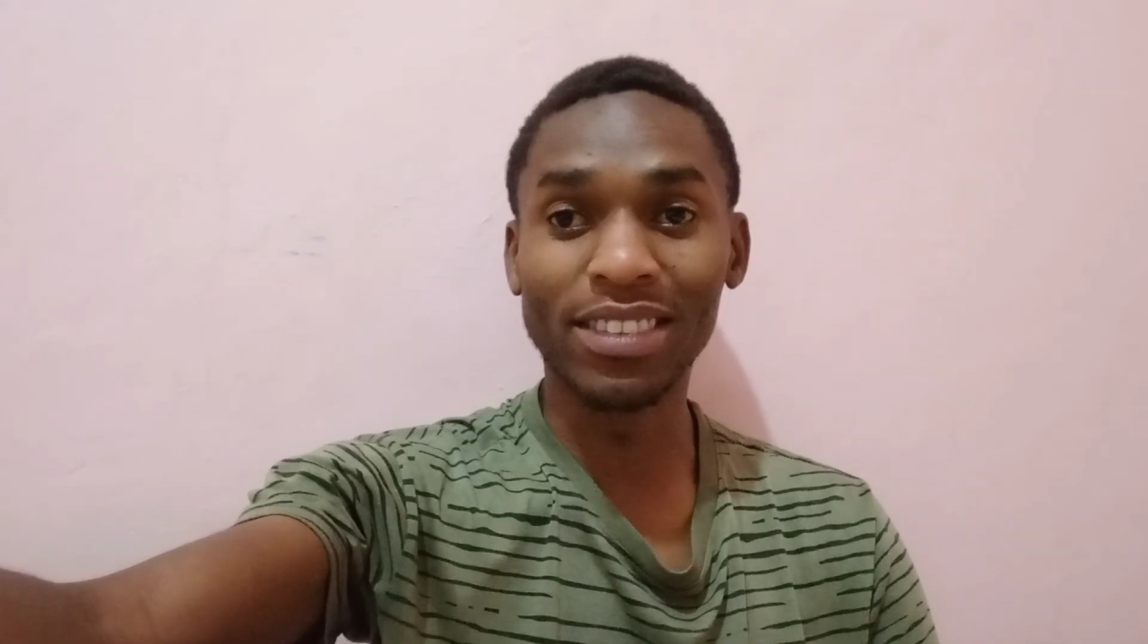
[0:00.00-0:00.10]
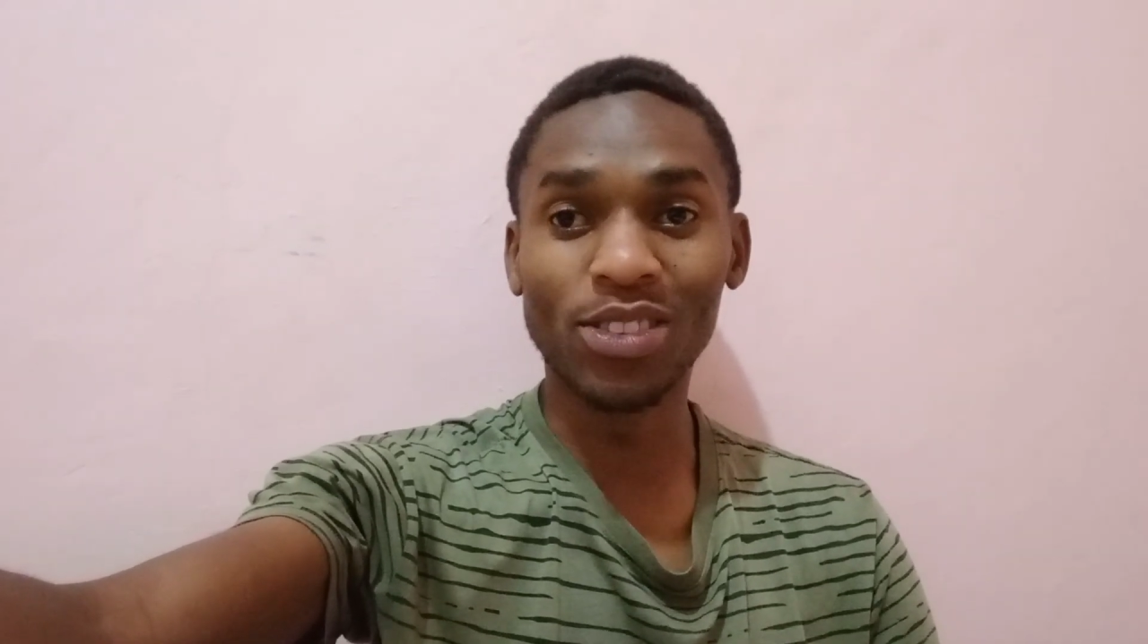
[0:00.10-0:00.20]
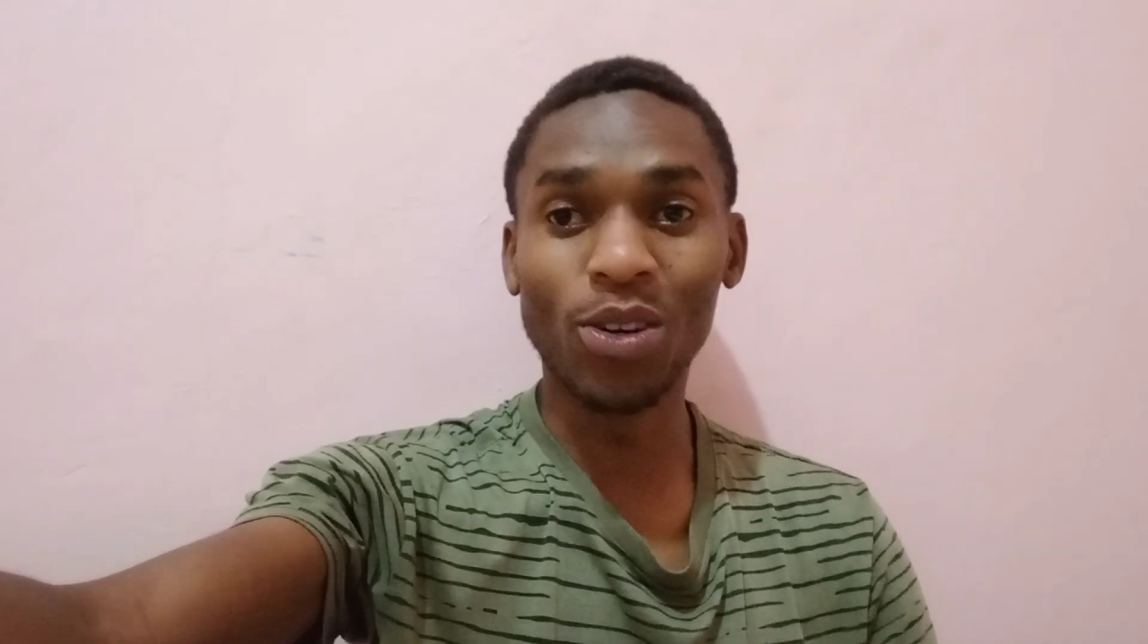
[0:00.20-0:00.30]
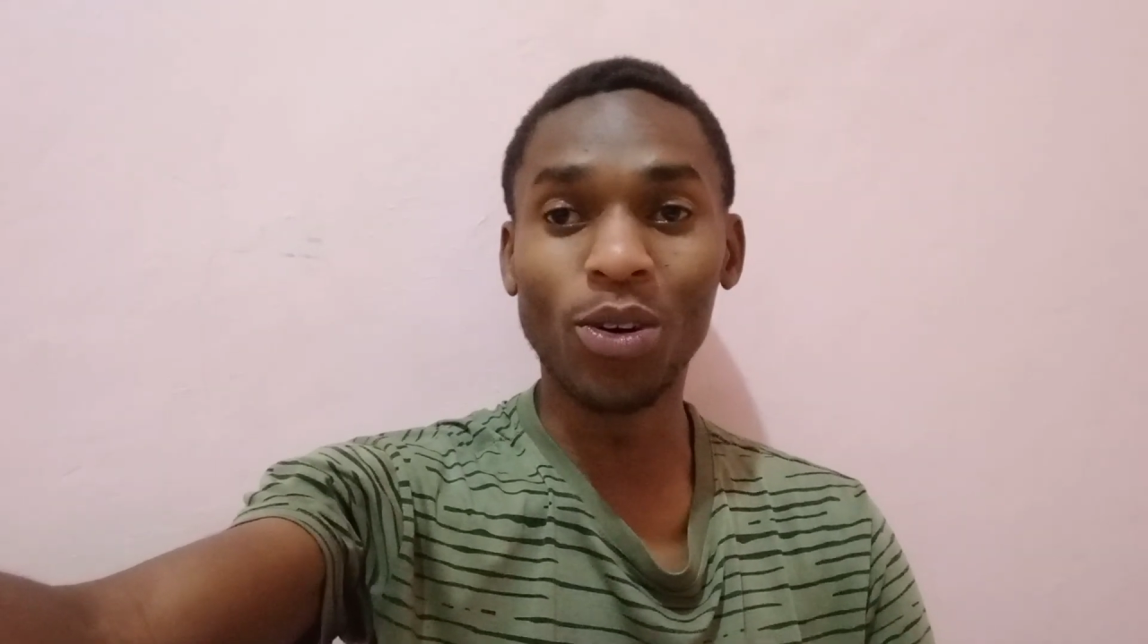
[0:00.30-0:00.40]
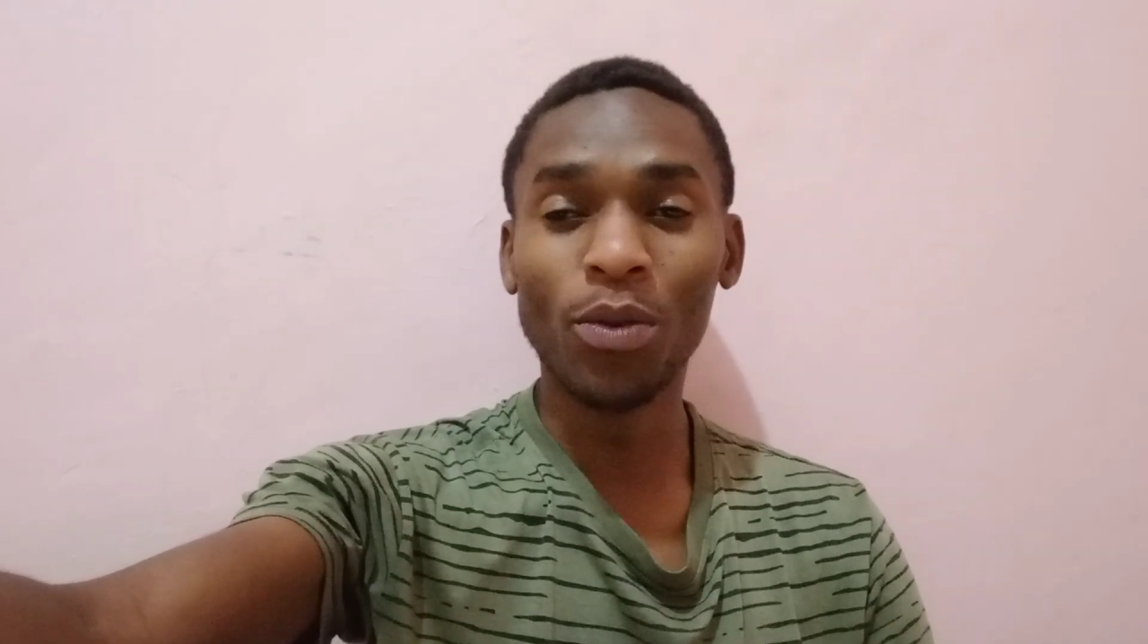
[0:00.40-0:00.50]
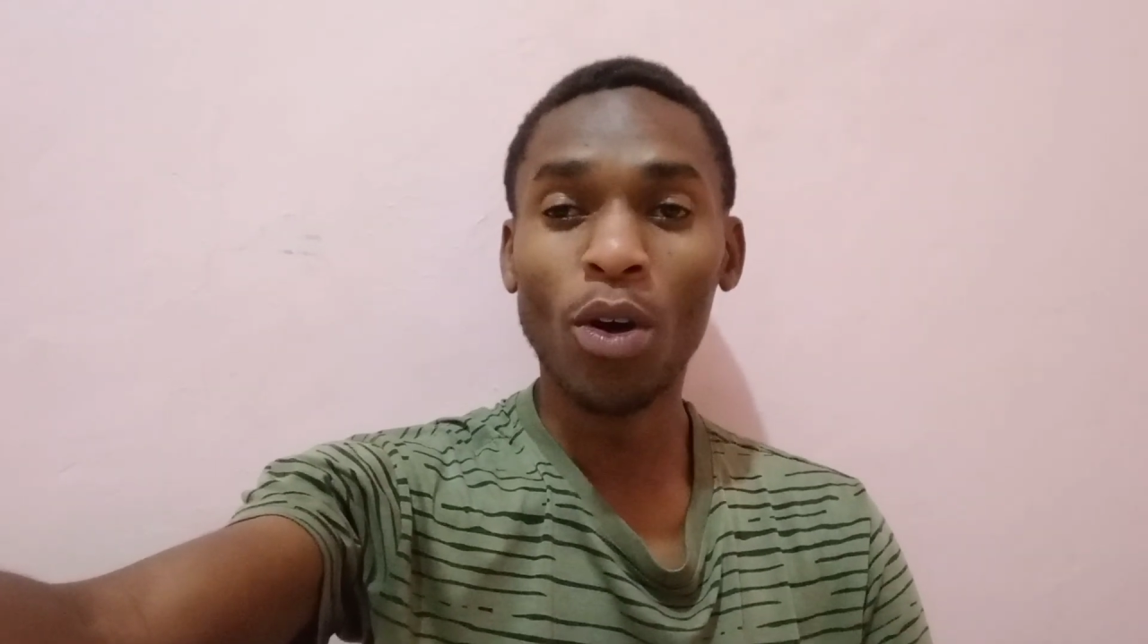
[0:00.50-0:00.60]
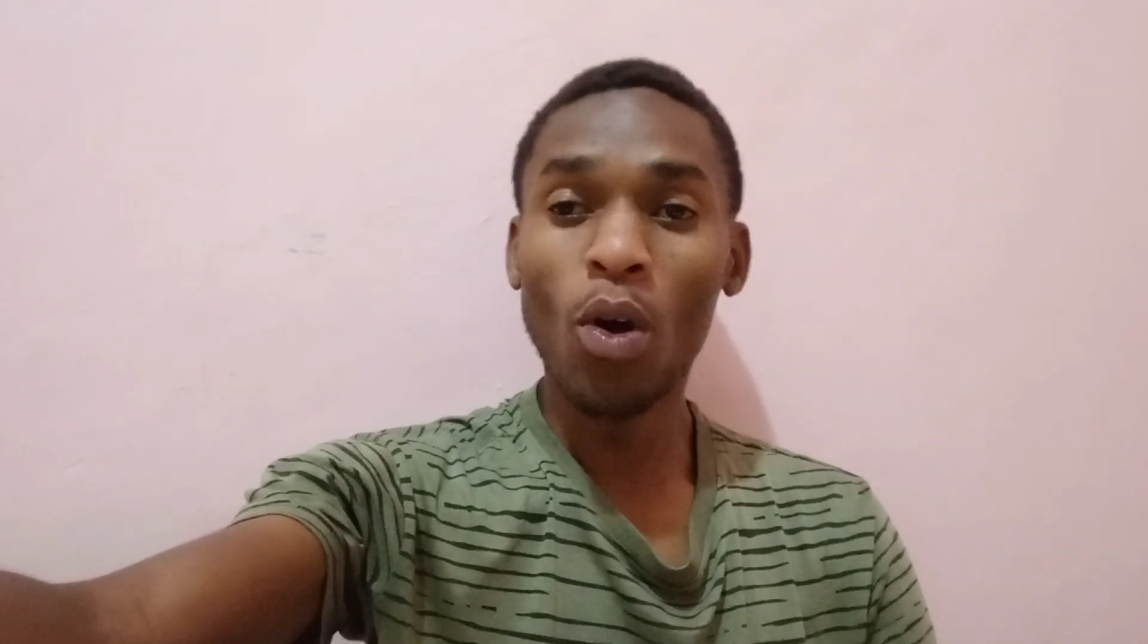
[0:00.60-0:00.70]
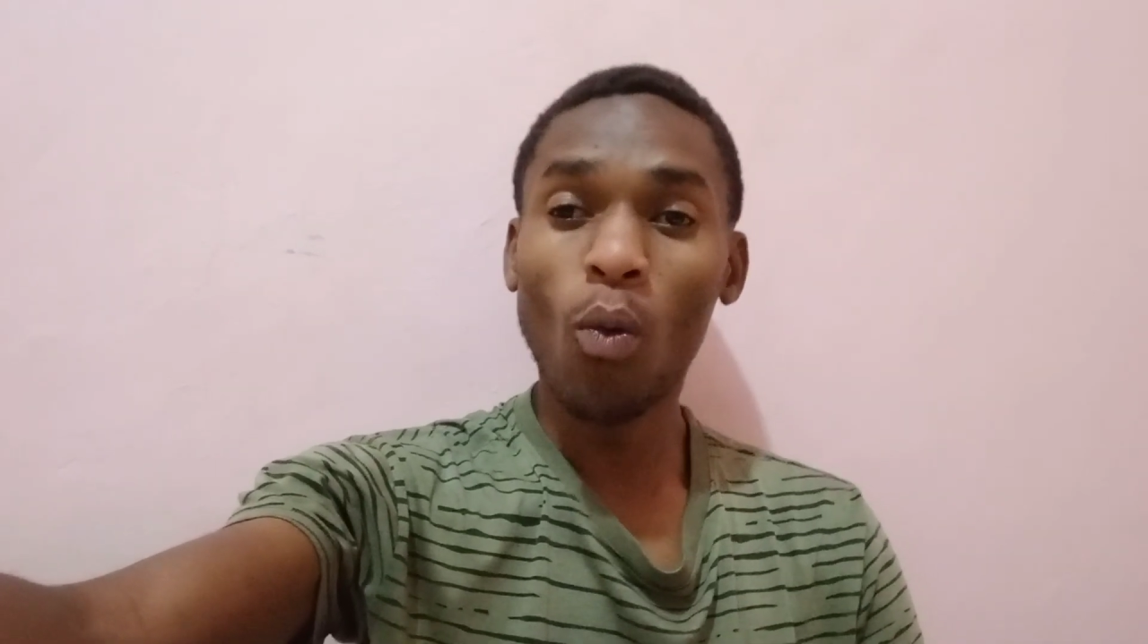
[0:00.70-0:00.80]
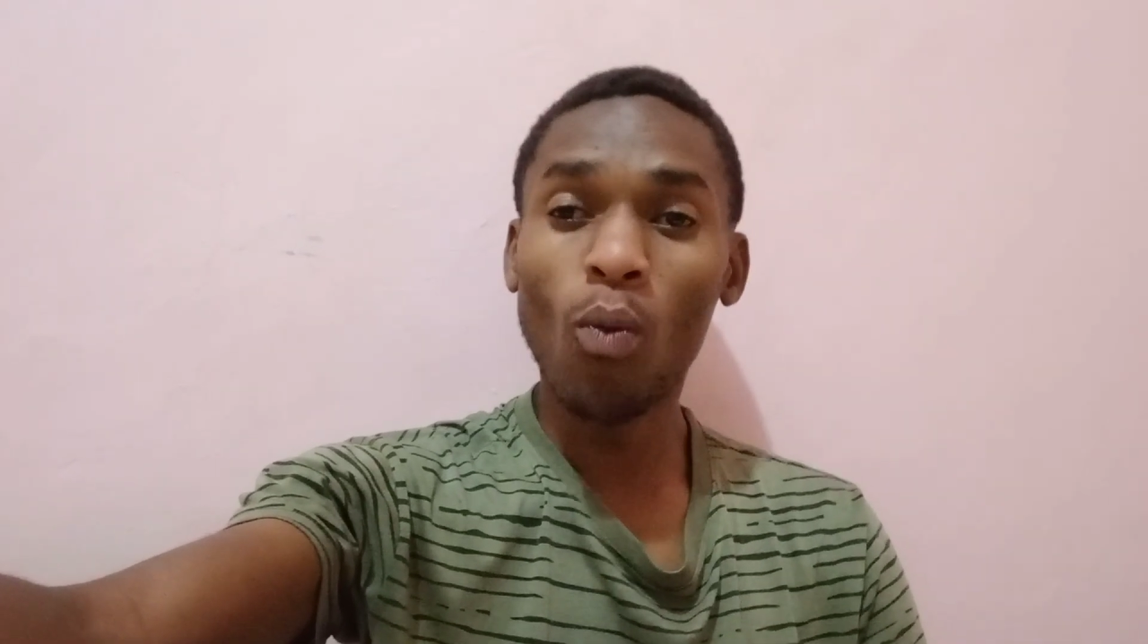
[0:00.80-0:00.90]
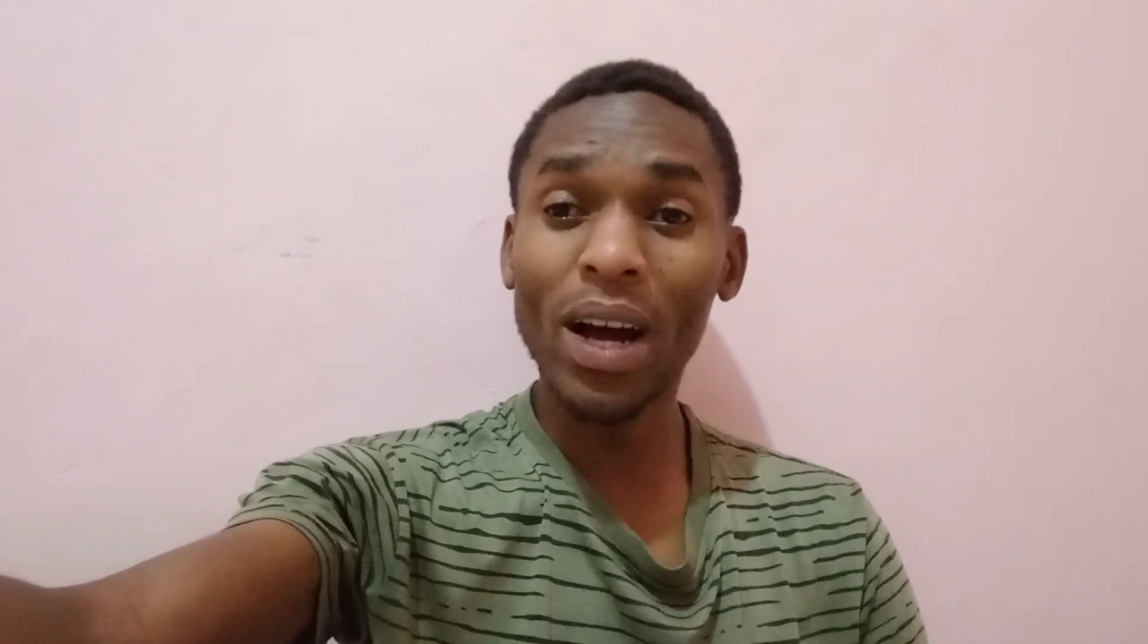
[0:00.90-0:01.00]
So,
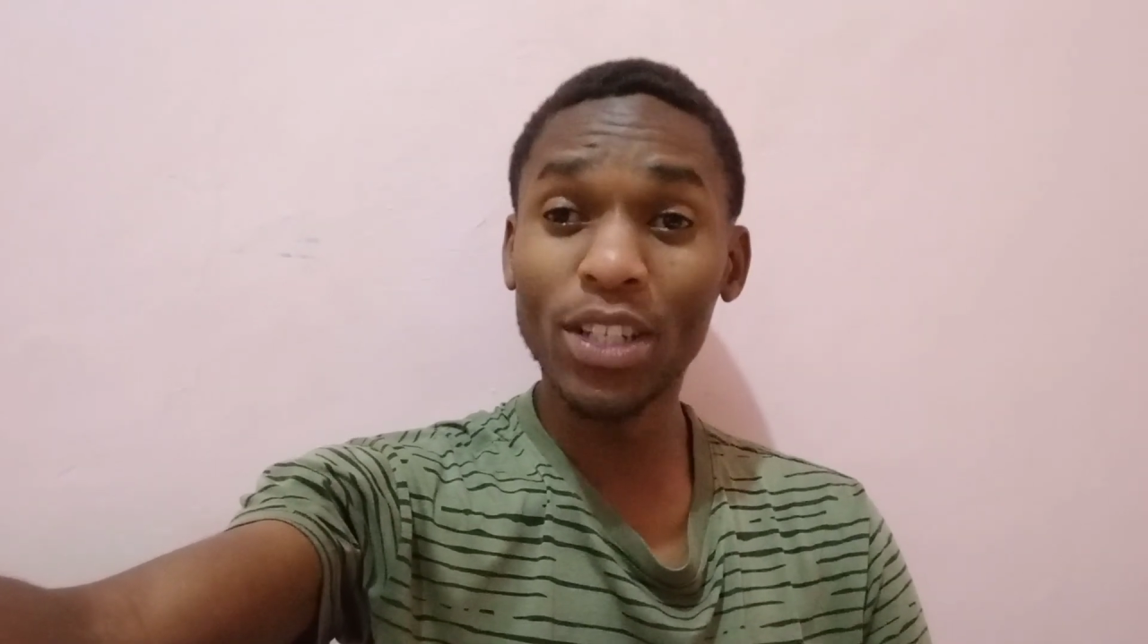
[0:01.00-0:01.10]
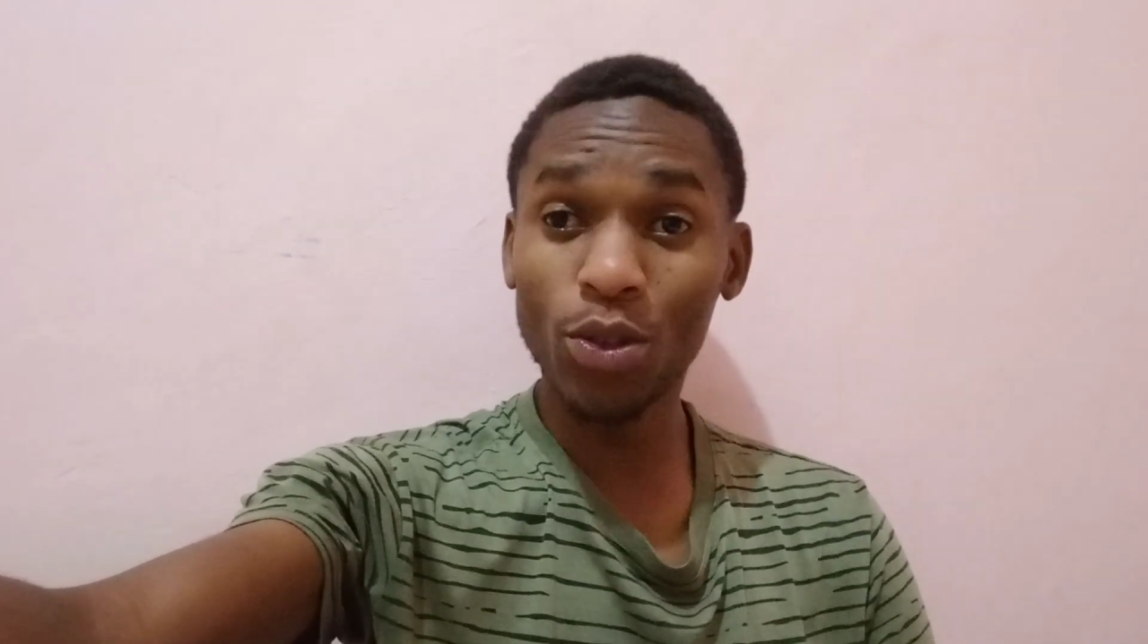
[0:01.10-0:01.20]
what